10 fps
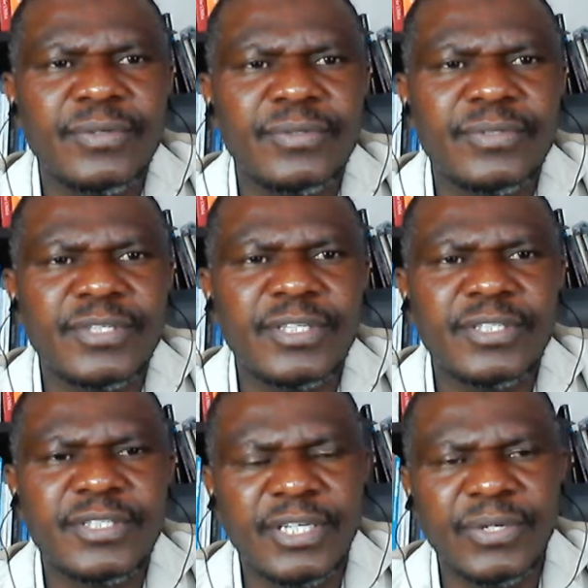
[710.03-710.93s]
You see,
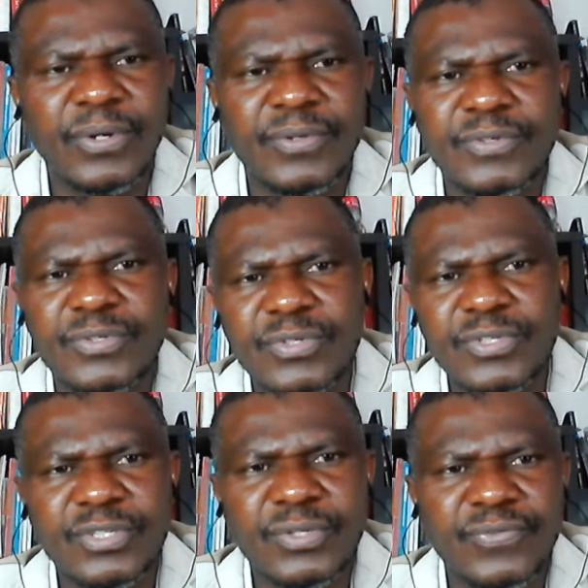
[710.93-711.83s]
still on the
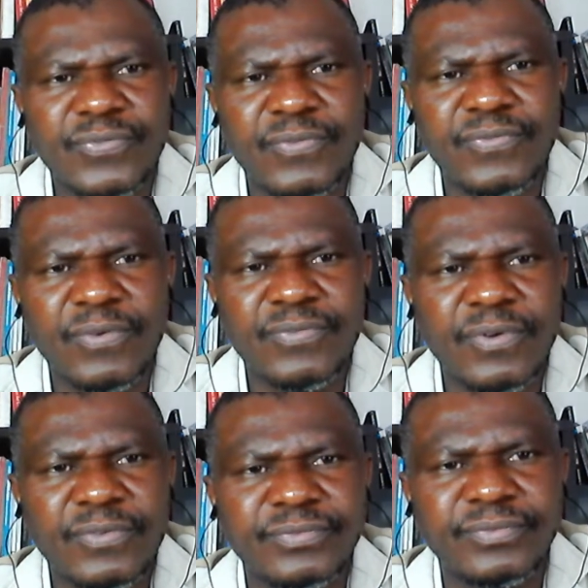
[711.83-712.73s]
sources of
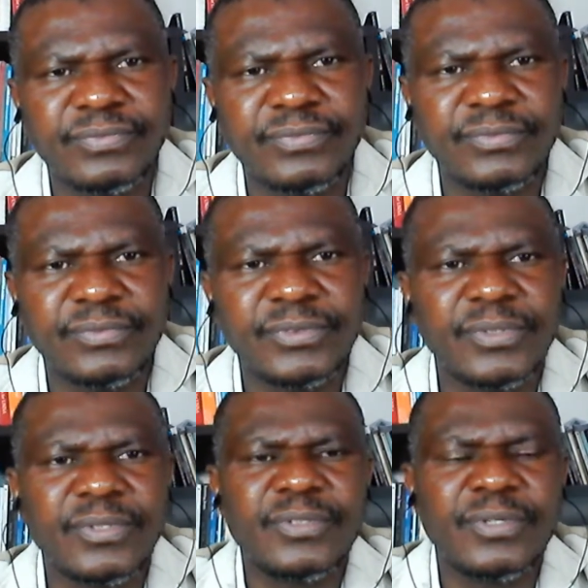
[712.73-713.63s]

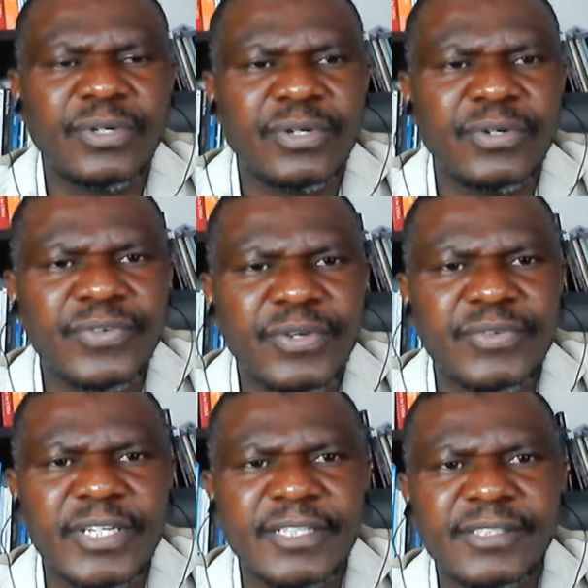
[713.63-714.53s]
the law of
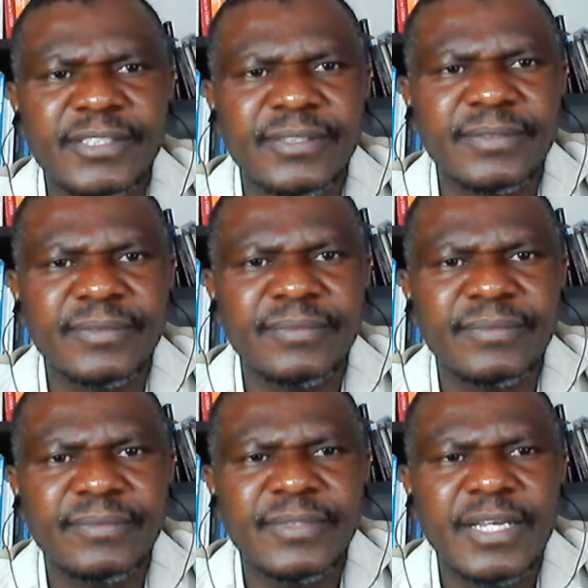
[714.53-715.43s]
evidence,
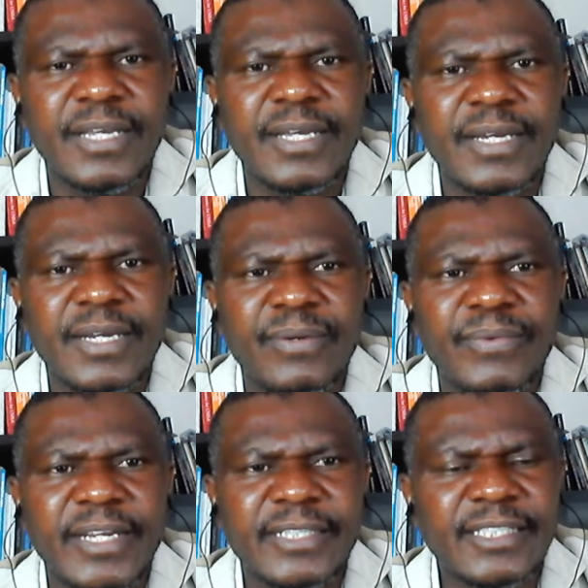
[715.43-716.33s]
we
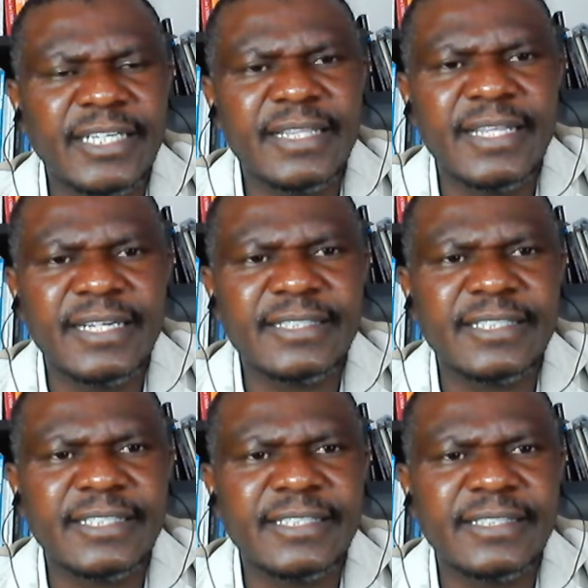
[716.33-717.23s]
are saying that
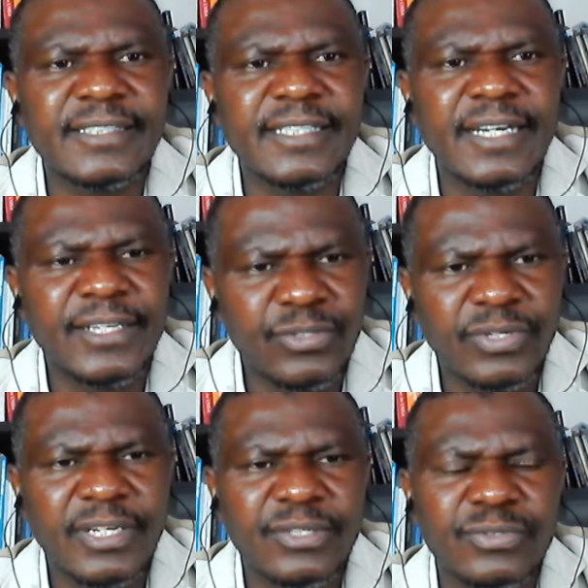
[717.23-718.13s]
there are
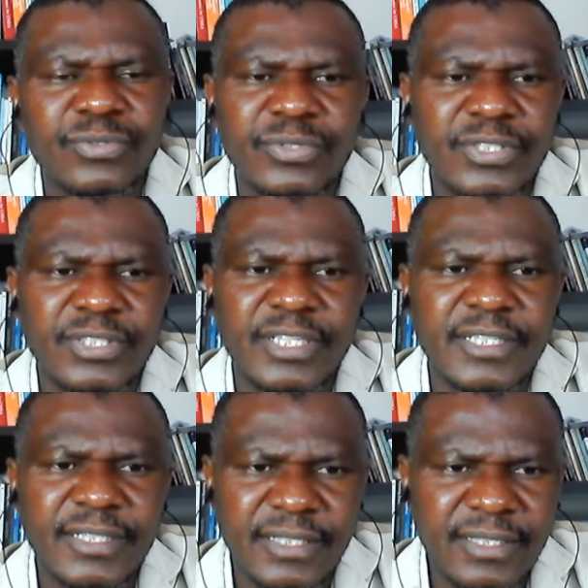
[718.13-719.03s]
historical sources and
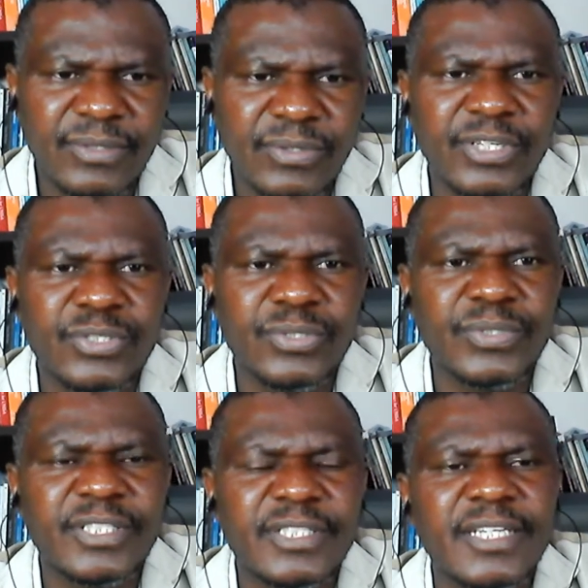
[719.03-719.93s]
knowledge sources.